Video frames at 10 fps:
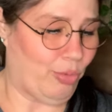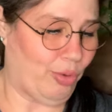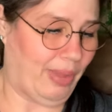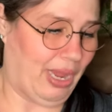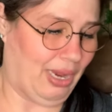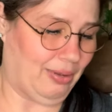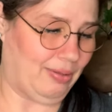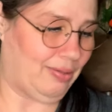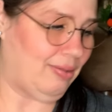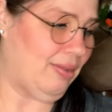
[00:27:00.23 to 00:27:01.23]

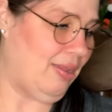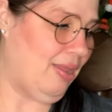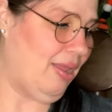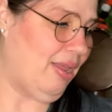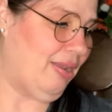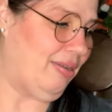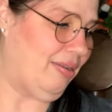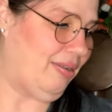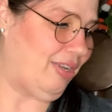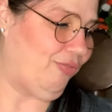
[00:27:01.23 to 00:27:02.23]
Mermaids,
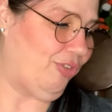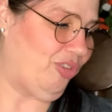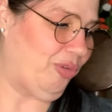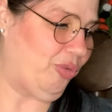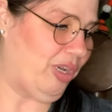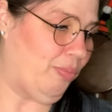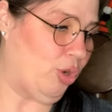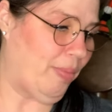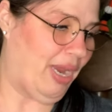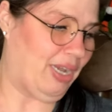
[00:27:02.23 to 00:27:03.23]
Difference Between
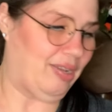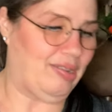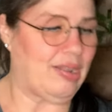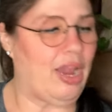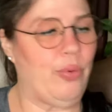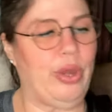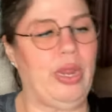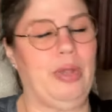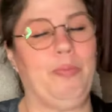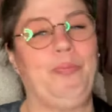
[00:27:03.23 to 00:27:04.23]
Mermaid and
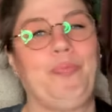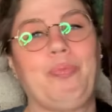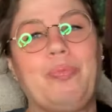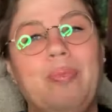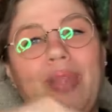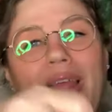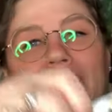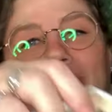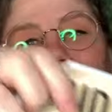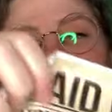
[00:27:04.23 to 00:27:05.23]
Siren.
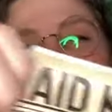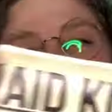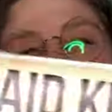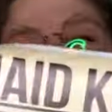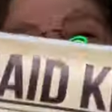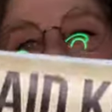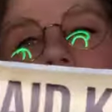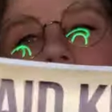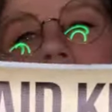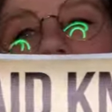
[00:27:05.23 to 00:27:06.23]
I just thought this would be fun to
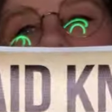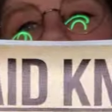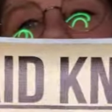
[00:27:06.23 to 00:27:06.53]
hang up.